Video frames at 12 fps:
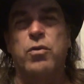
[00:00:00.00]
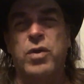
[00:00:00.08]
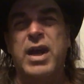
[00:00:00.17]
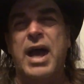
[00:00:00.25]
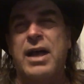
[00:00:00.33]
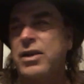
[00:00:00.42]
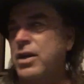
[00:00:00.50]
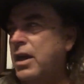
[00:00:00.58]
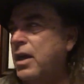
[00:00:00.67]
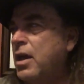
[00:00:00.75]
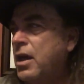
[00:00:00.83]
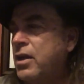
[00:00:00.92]

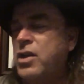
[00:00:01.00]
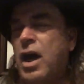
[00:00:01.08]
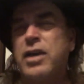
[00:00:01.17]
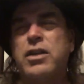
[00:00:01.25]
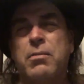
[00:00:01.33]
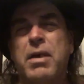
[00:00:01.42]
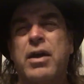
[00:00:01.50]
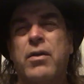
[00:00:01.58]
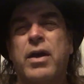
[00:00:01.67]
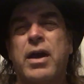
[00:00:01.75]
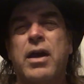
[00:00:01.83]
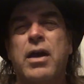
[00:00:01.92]
reality
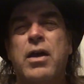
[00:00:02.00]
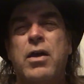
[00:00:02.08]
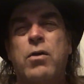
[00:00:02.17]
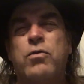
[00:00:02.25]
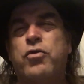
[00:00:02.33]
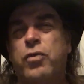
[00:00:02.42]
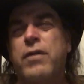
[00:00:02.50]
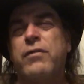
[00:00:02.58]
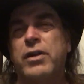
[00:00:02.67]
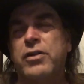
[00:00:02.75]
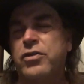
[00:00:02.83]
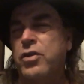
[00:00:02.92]
documentary
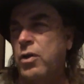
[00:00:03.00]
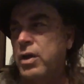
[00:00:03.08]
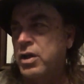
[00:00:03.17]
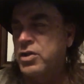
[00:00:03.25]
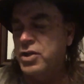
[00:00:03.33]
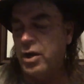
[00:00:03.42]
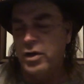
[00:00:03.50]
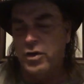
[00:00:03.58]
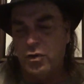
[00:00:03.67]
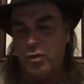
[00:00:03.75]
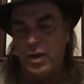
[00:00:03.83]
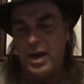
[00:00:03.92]
driven. So it
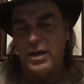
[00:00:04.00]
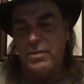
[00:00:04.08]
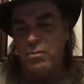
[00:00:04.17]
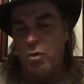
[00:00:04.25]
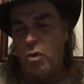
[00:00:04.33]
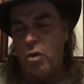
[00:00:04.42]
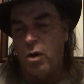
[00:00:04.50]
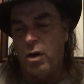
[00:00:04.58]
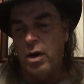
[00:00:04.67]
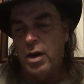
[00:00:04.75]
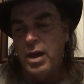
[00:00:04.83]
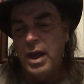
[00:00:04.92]
started creating
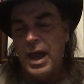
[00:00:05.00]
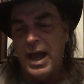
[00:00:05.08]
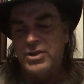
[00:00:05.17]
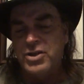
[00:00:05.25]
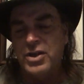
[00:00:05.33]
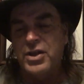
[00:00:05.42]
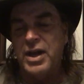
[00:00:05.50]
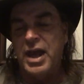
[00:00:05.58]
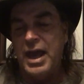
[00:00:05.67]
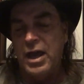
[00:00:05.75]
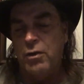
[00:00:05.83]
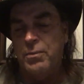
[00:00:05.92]
more, actually, than
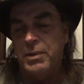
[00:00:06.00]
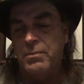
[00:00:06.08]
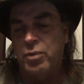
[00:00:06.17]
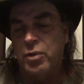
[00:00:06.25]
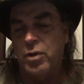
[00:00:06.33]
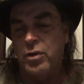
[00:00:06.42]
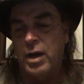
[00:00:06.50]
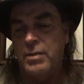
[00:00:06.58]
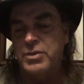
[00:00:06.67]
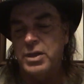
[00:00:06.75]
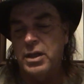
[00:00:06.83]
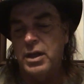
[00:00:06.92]
helping
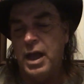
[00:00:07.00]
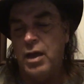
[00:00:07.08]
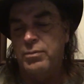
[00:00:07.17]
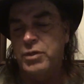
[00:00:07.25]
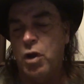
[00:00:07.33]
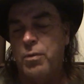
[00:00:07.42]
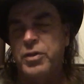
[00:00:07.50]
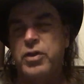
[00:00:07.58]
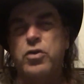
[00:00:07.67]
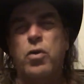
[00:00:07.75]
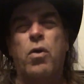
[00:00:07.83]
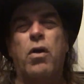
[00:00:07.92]
programs. It helped open the
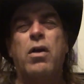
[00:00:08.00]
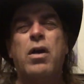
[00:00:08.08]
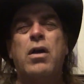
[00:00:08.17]
door